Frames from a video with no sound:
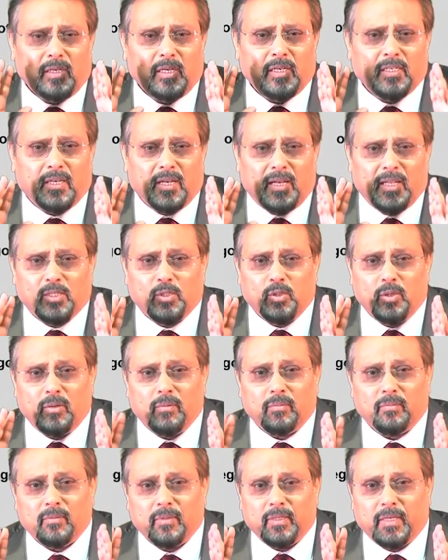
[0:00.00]
intellectual
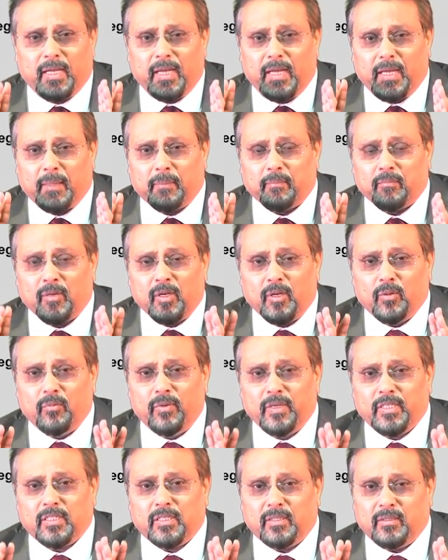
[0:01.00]
game
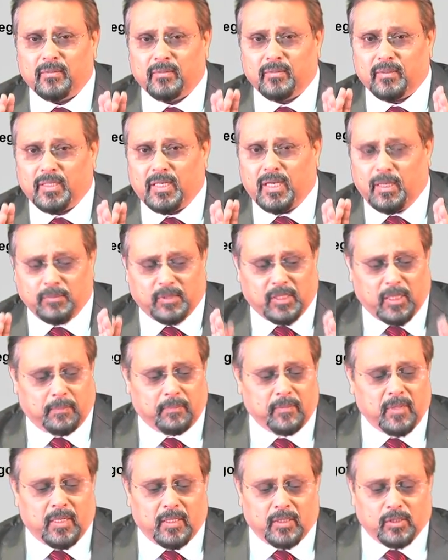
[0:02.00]
which comes up.